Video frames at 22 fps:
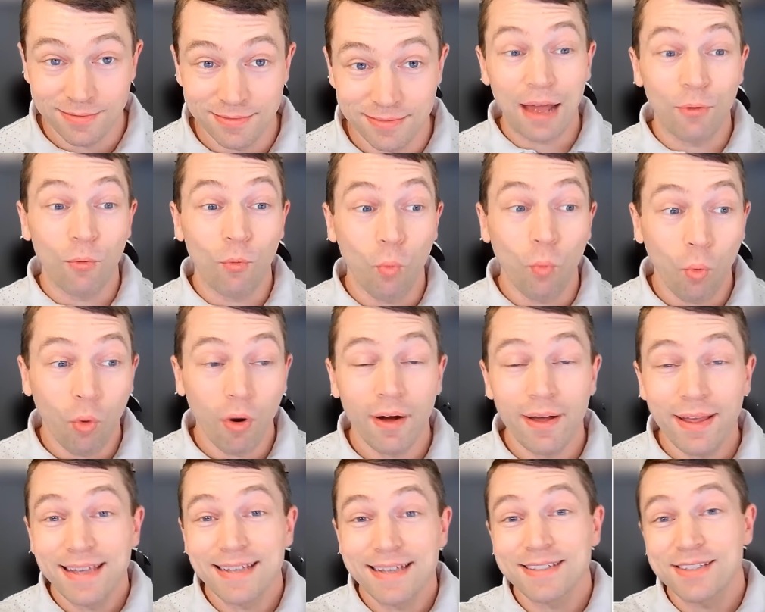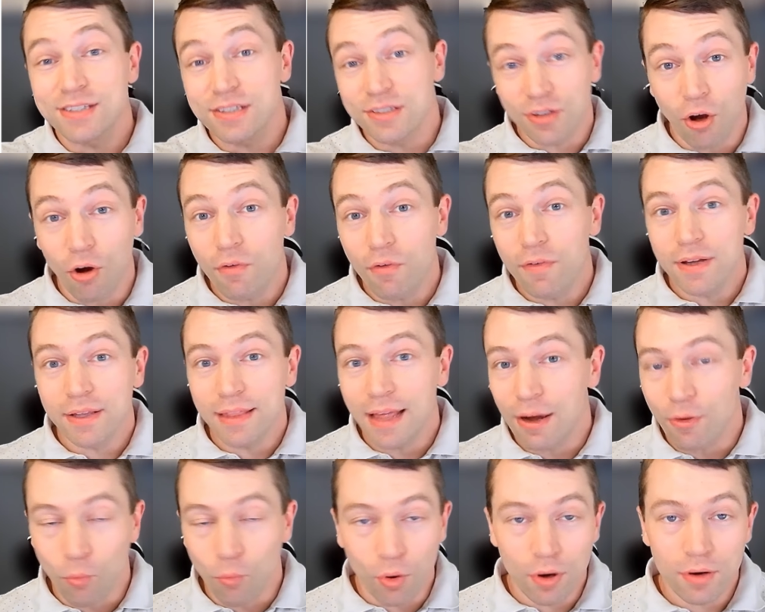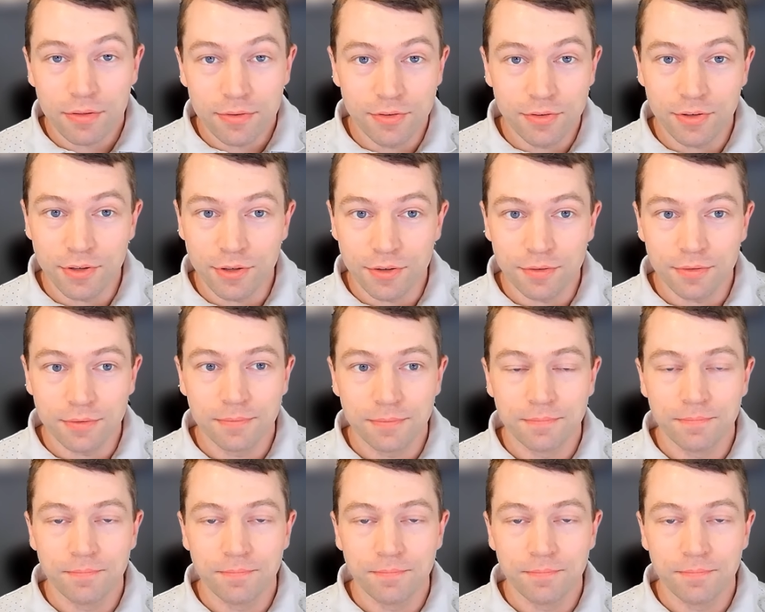And what is solving that worth to you?